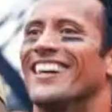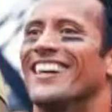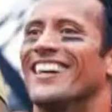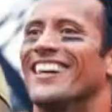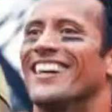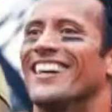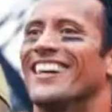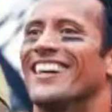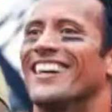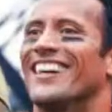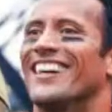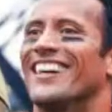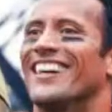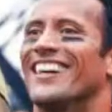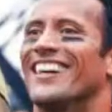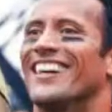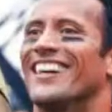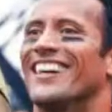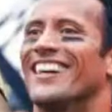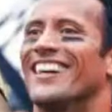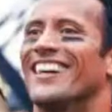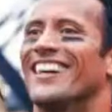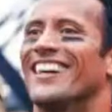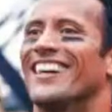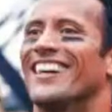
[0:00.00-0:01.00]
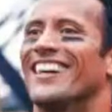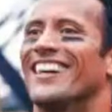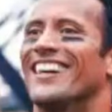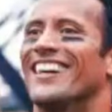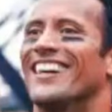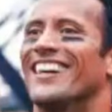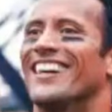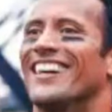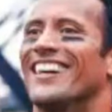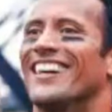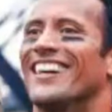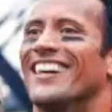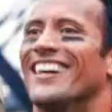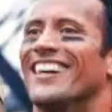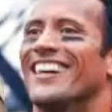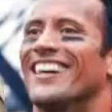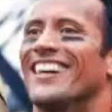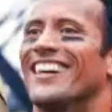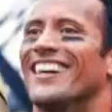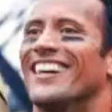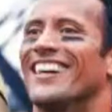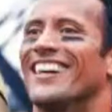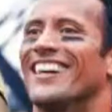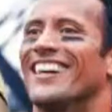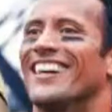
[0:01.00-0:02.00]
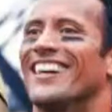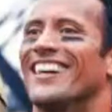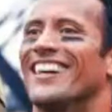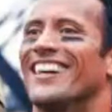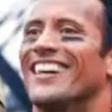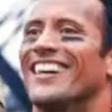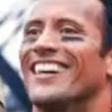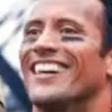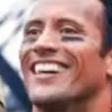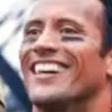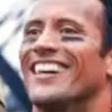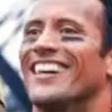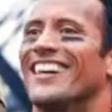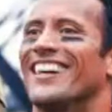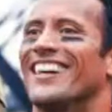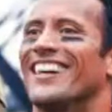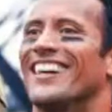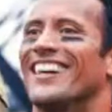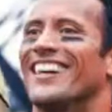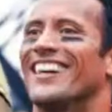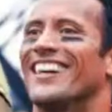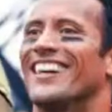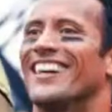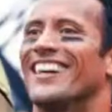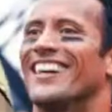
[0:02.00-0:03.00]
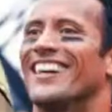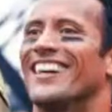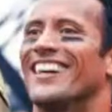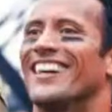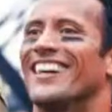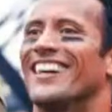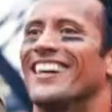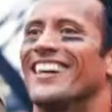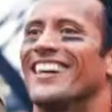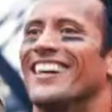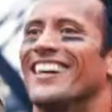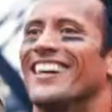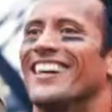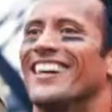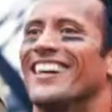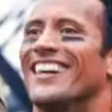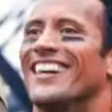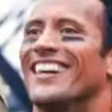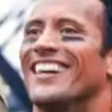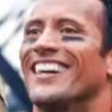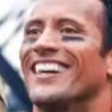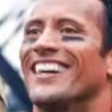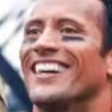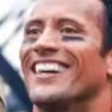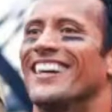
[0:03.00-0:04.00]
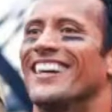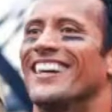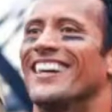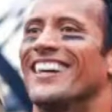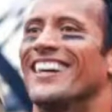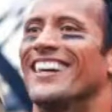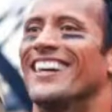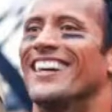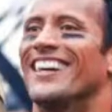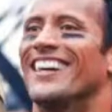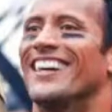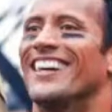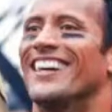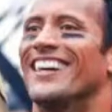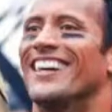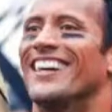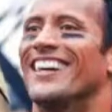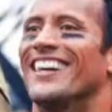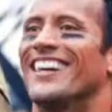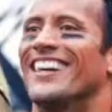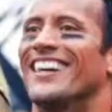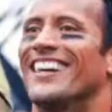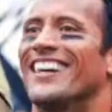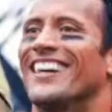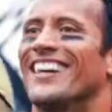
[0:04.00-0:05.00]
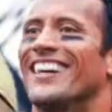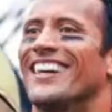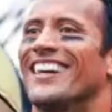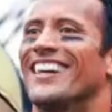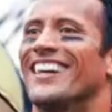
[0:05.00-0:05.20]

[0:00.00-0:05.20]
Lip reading: [no speech]